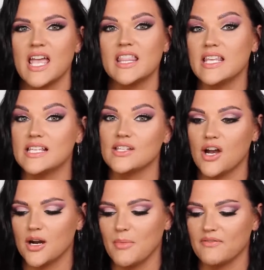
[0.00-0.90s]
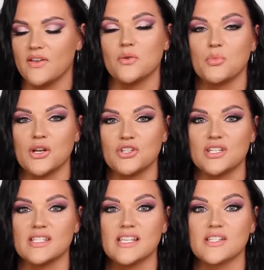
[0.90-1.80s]
these are my favorite
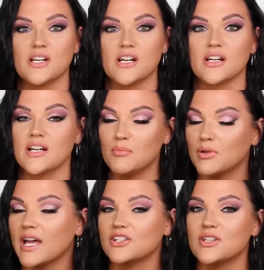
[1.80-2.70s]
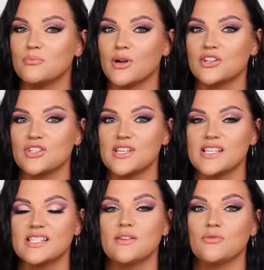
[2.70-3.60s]
brushes. These are complexion
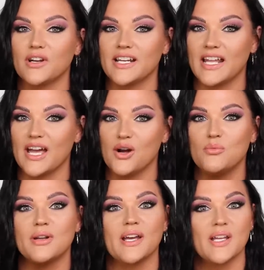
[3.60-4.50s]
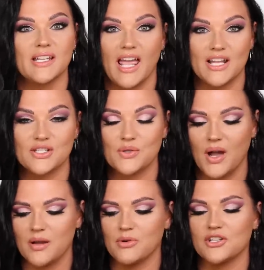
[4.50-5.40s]
brushes right now, but I can do
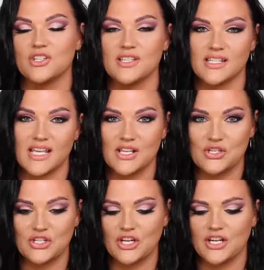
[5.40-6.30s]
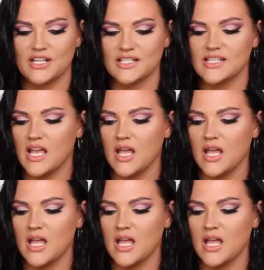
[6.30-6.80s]
eye brushes in case you're curious.